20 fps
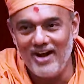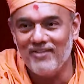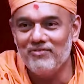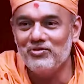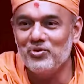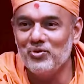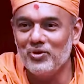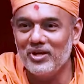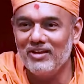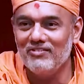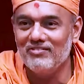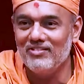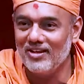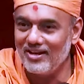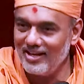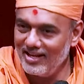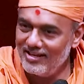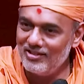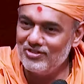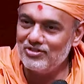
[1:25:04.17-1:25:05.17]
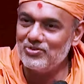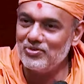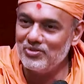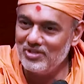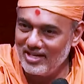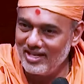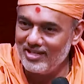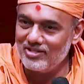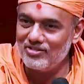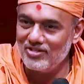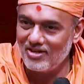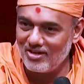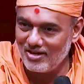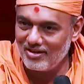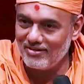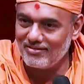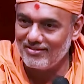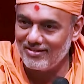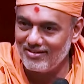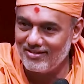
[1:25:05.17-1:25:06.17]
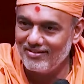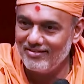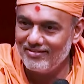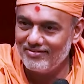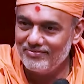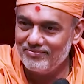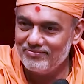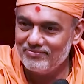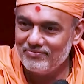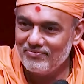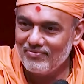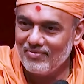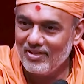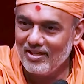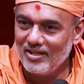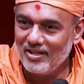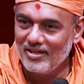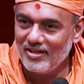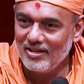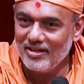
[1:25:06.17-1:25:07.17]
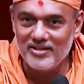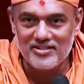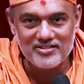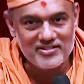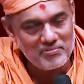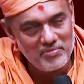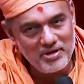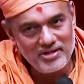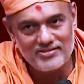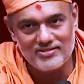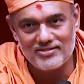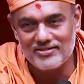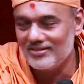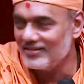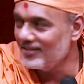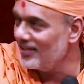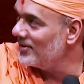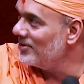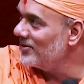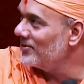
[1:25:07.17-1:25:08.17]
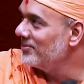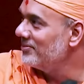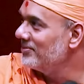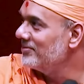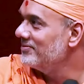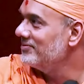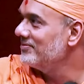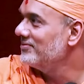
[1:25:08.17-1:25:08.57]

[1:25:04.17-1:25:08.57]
have to give the reins to the next generation. It is a must. Thank you.